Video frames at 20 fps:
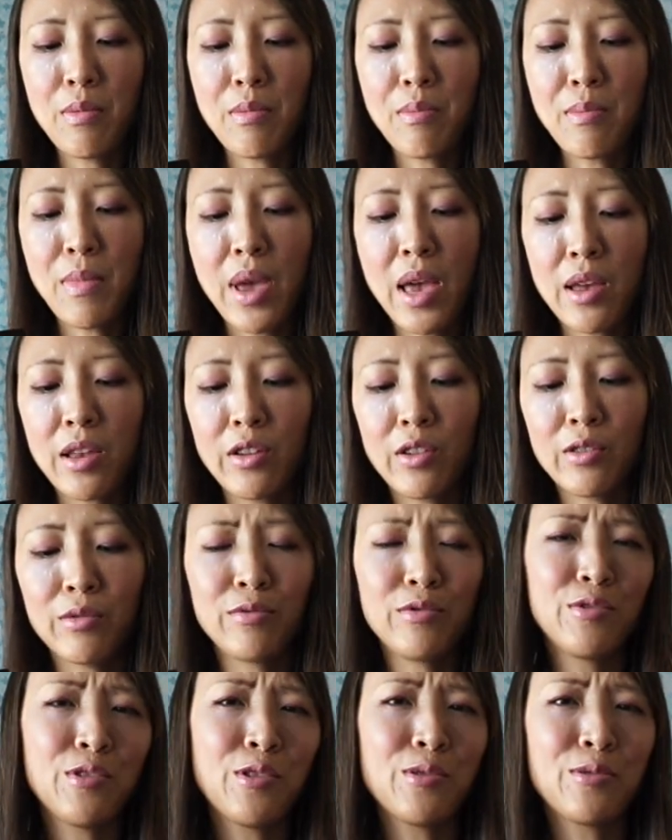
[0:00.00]
matte,
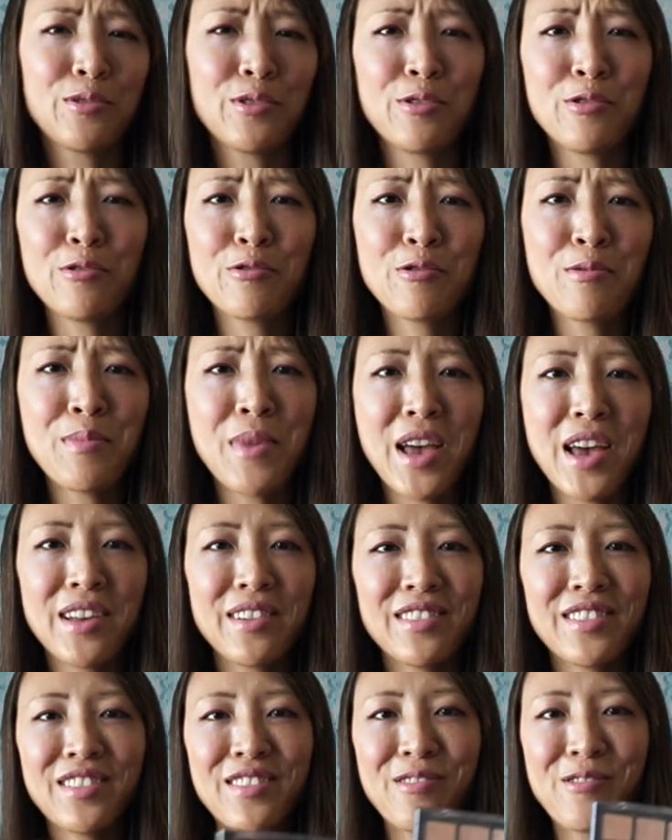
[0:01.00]
the neutral
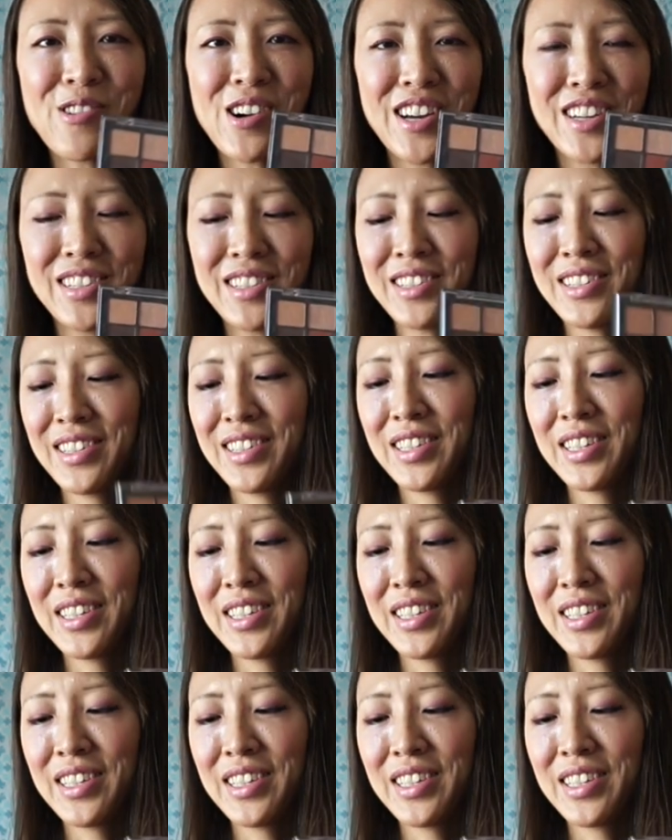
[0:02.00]
matte 1,